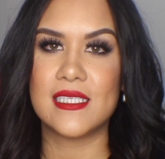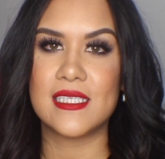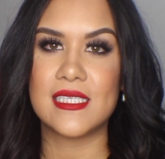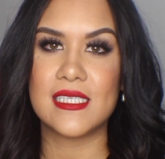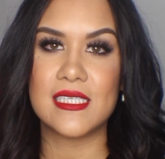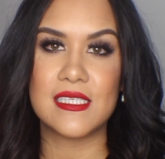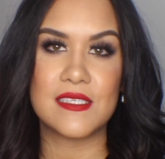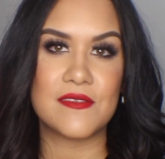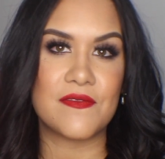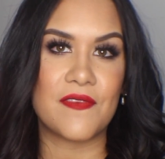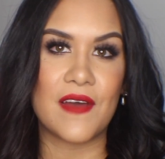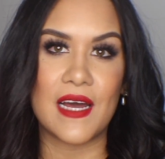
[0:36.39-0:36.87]

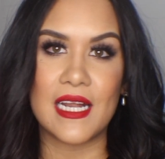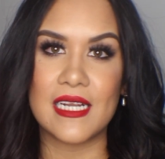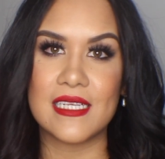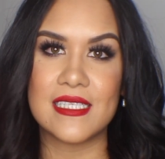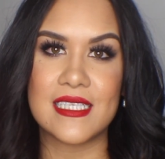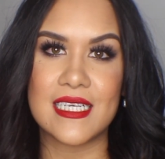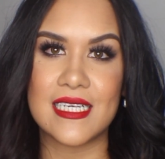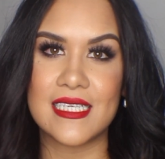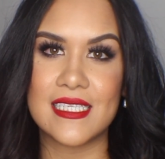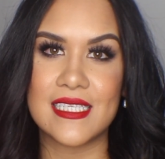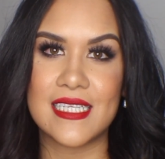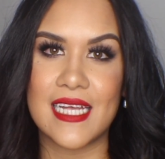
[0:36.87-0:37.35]
Since
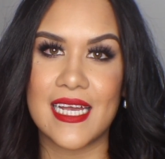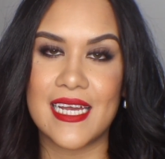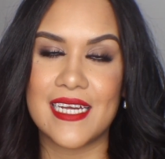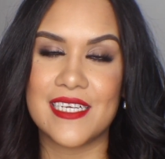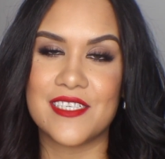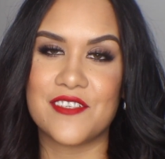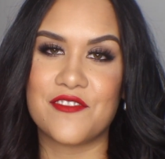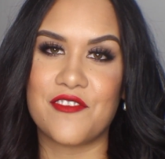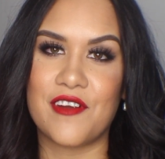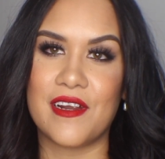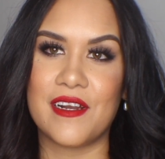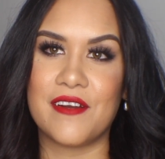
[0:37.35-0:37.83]
Valentine's Day
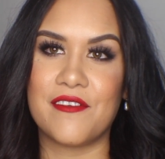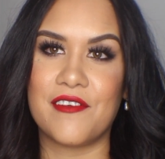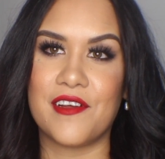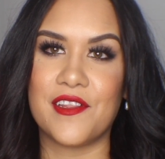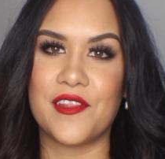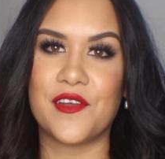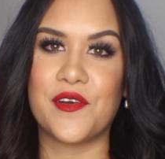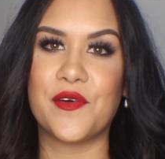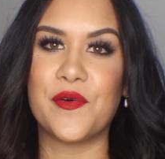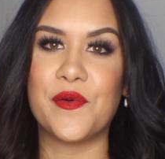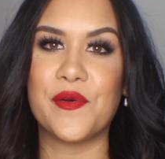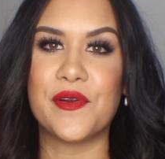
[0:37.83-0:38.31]
is right
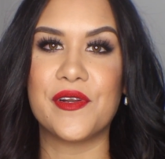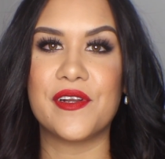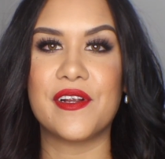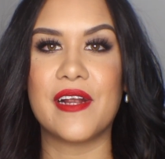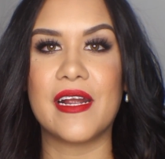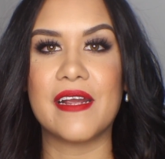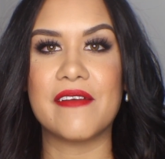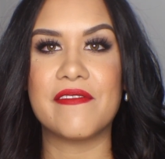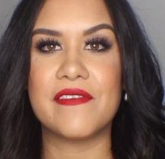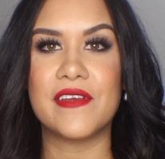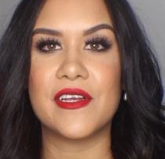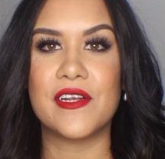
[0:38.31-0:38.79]
around the
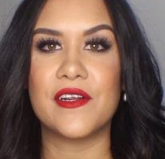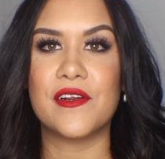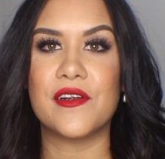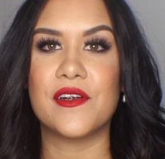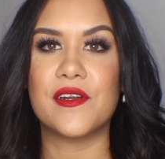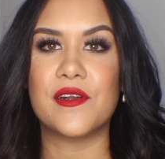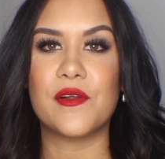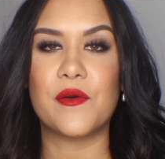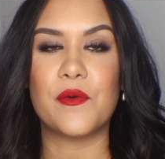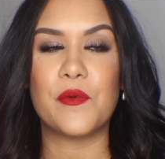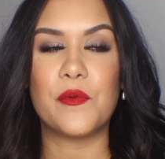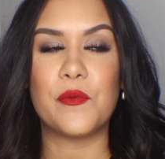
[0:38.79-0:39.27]
corner, I
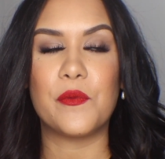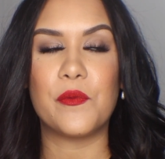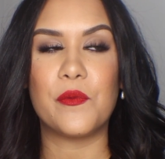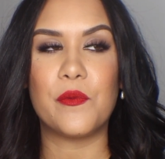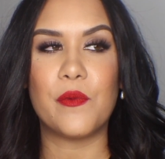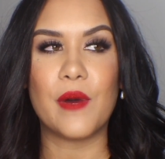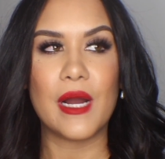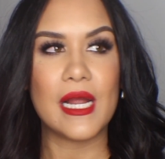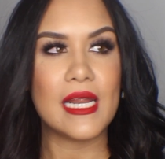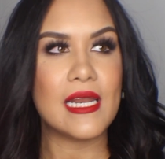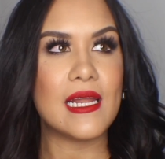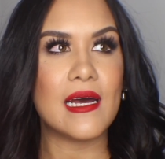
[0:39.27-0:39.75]
figured
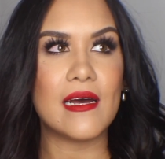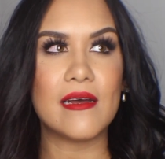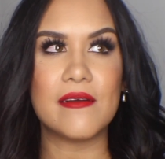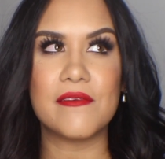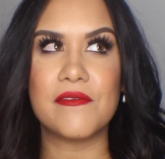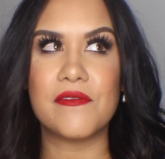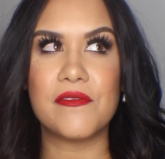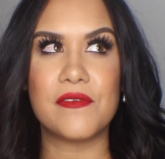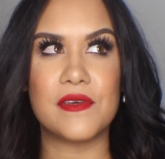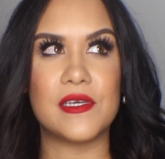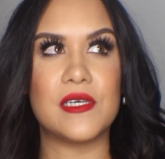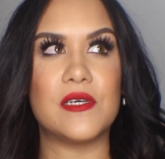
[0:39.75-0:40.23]
why
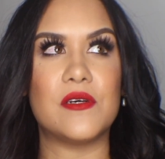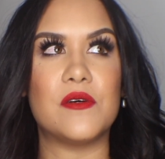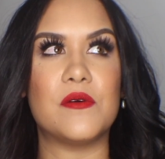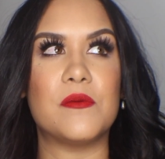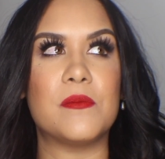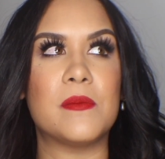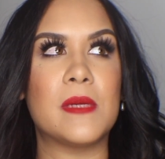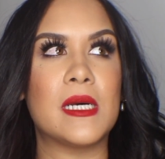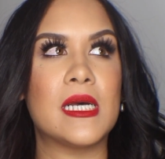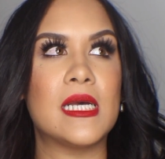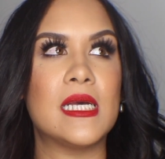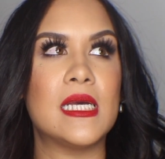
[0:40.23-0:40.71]
not
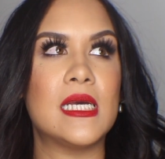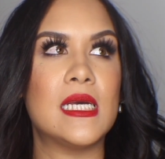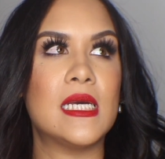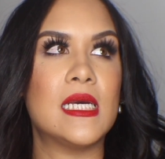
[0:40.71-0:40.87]
film